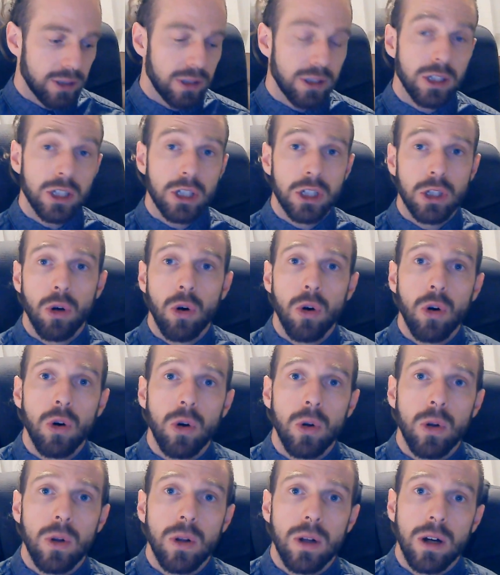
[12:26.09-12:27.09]
The
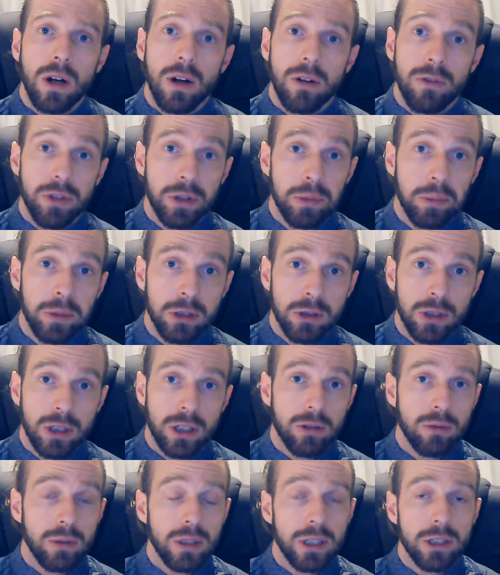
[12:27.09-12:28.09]
goal of your music
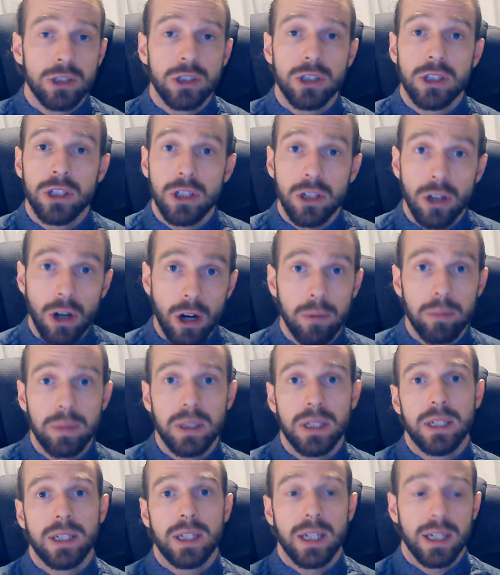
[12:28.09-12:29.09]
career should not be
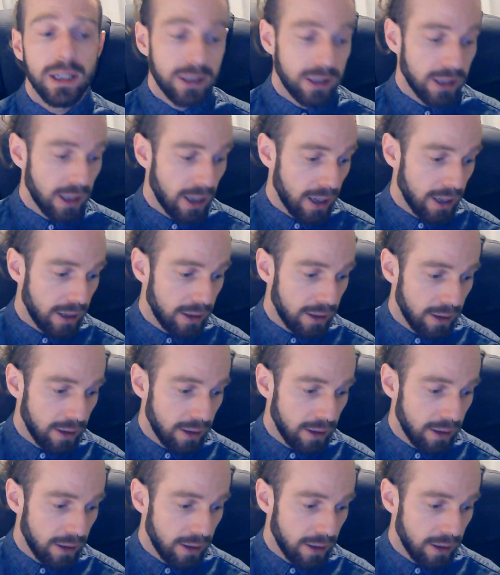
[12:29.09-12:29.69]
to get signed.